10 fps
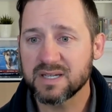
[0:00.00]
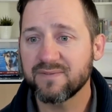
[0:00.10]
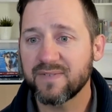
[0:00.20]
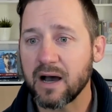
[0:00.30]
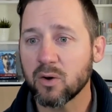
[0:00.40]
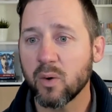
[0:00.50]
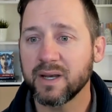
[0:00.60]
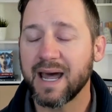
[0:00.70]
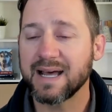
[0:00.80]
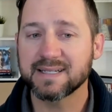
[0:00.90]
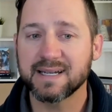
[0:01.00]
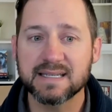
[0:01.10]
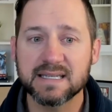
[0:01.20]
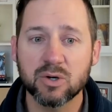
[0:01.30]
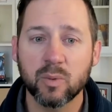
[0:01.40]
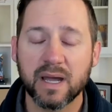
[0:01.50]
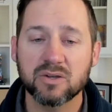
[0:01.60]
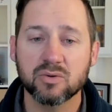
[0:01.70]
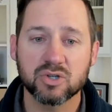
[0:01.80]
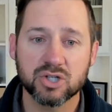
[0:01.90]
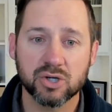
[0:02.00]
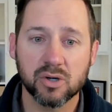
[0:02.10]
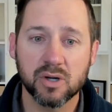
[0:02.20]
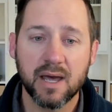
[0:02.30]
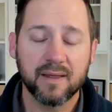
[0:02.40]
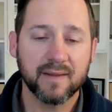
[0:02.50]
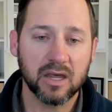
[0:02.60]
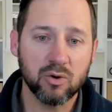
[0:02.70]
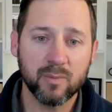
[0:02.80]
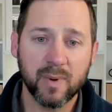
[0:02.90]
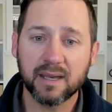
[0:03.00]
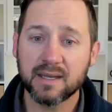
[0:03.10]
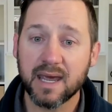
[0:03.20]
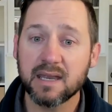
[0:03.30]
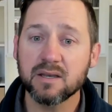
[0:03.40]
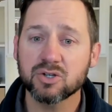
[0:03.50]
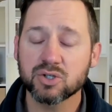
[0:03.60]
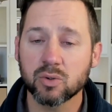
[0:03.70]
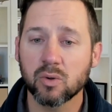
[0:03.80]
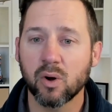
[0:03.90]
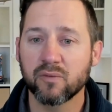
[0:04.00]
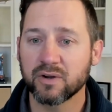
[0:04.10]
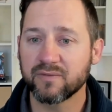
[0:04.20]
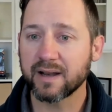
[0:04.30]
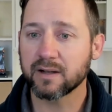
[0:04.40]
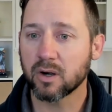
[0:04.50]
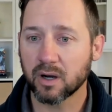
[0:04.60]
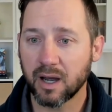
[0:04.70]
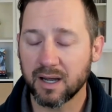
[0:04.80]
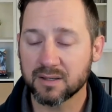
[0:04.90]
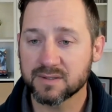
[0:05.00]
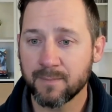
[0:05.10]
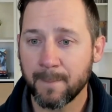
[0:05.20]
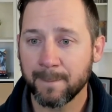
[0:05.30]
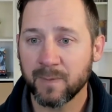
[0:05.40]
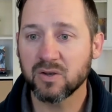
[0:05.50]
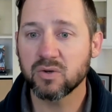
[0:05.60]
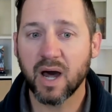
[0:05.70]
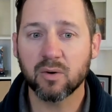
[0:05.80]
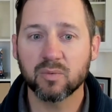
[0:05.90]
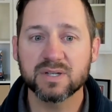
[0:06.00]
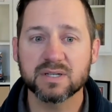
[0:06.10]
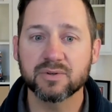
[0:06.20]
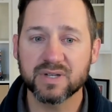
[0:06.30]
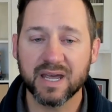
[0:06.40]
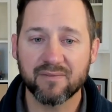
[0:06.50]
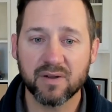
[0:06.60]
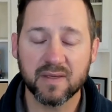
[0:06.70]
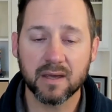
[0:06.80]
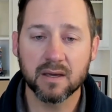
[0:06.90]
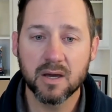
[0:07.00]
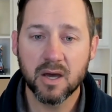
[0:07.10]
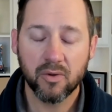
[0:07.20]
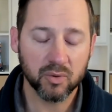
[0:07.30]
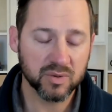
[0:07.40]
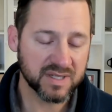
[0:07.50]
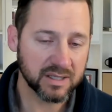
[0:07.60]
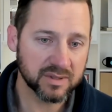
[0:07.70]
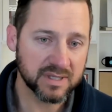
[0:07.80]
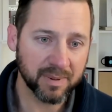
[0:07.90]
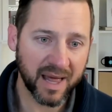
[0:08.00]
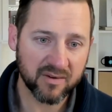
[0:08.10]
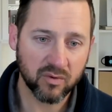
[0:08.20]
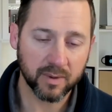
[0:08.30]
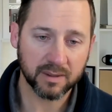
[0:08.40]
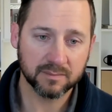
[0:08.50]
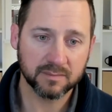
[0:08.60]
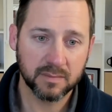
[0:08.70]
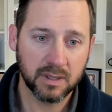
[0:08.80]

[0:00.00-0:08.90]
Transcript: We see Filecoin as an ideal way to ensure that you maintain control over your vital archives and do not risk losing everything through a single deplatform.